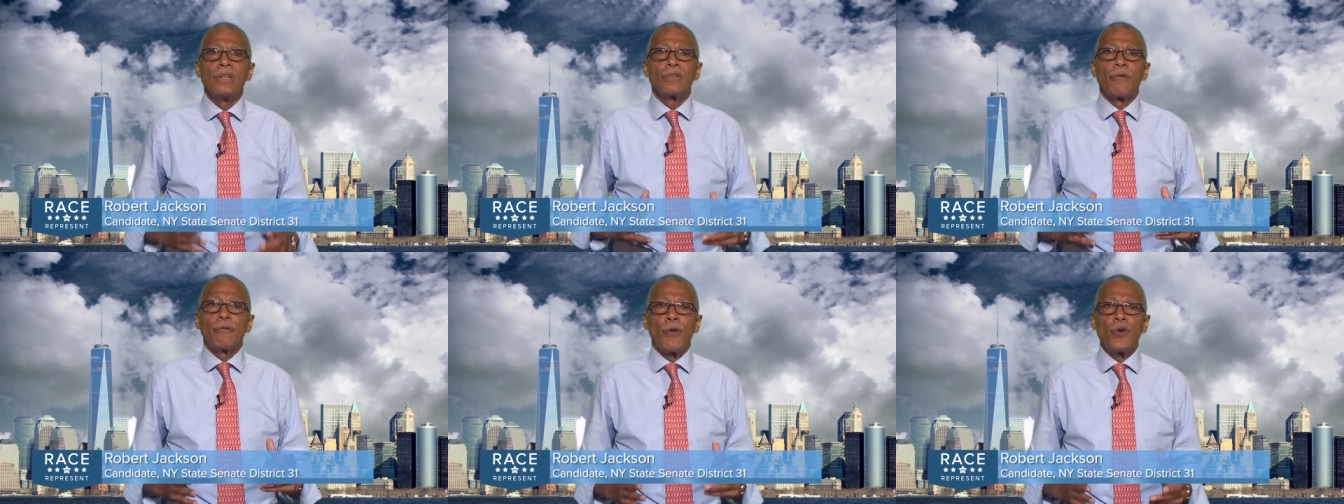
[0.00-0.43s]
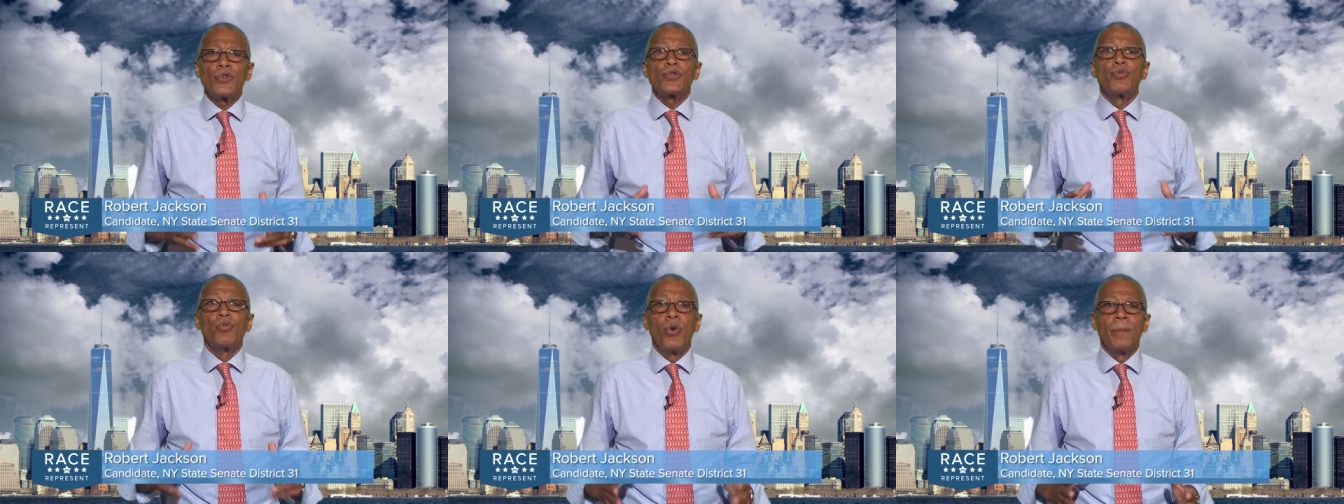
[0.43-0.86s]
the
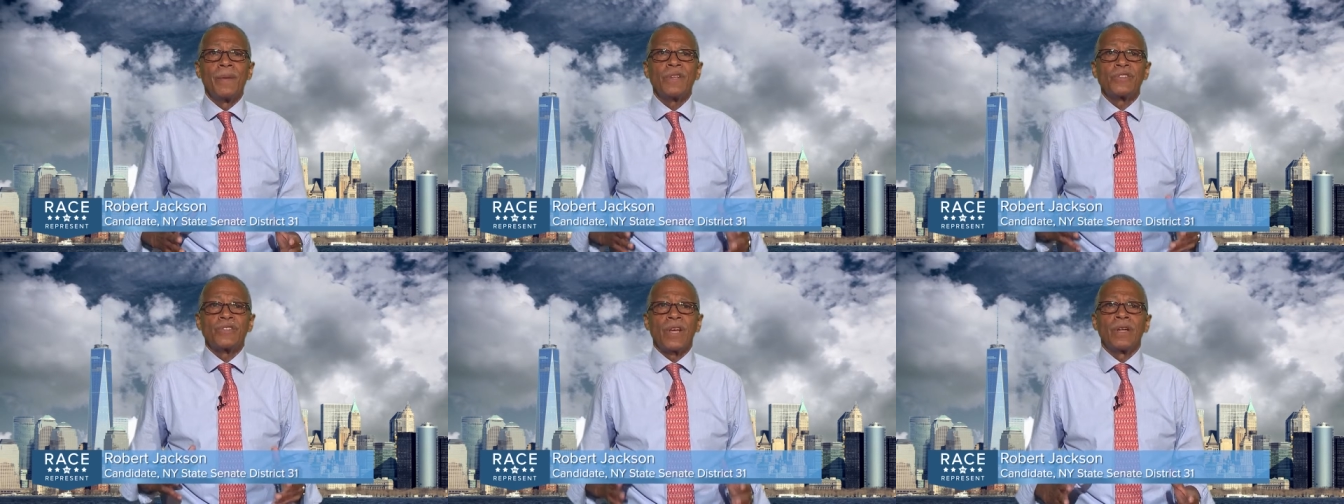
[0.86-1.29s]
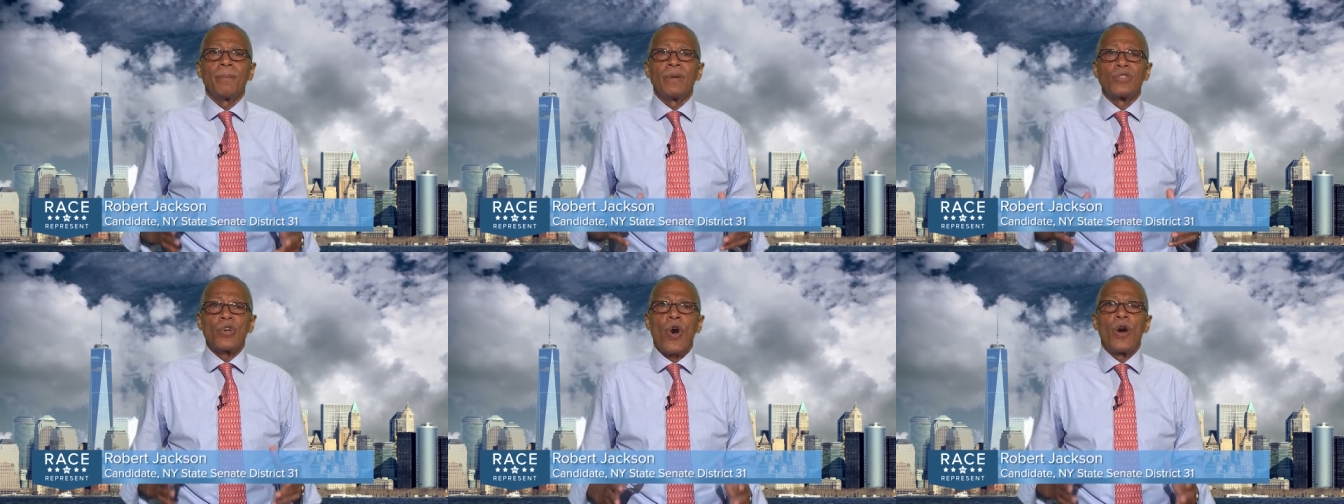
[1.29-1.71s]
first woman Senate
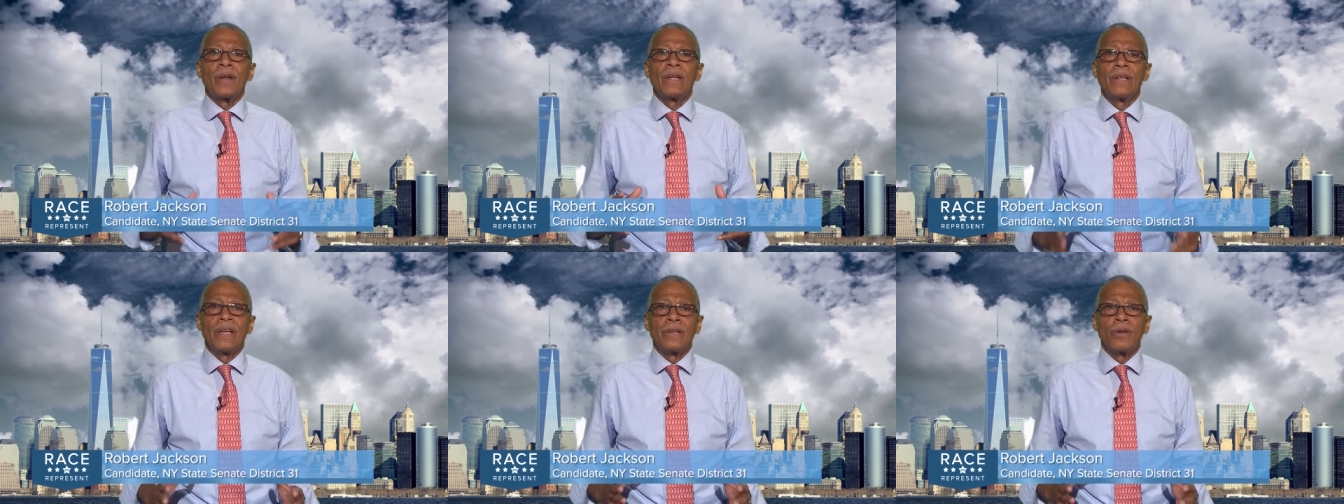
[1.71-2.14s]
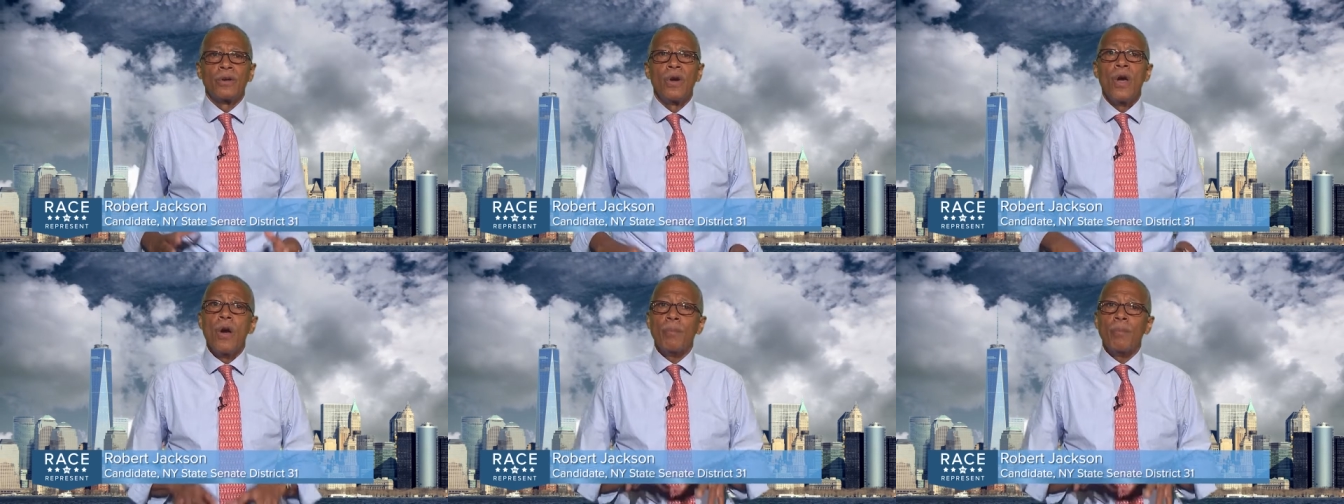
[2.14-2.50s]
majority leader,